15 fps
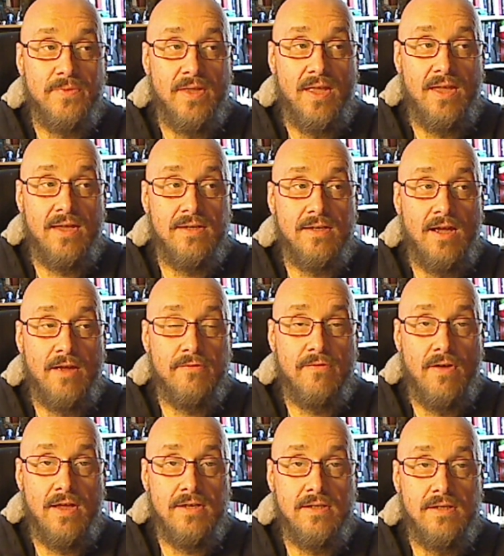And I
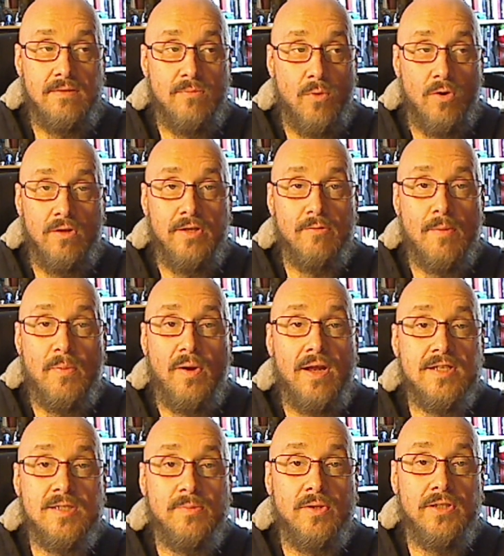find it morally
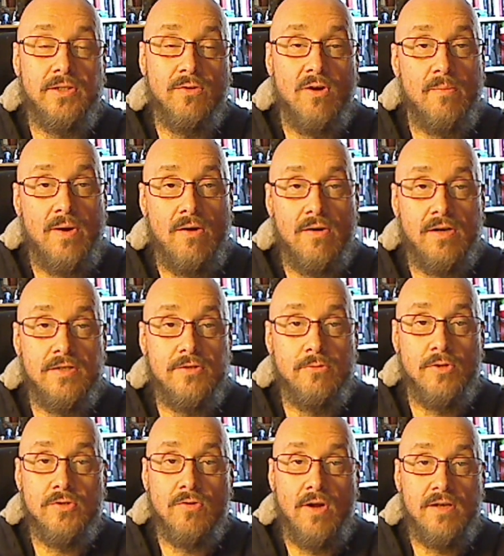reprehensible that there are Americans who
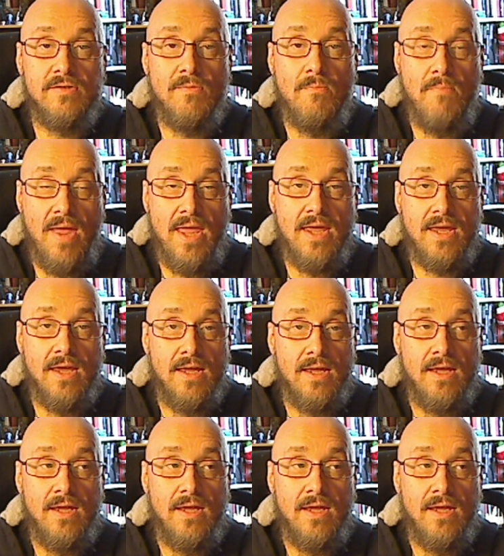are trying to make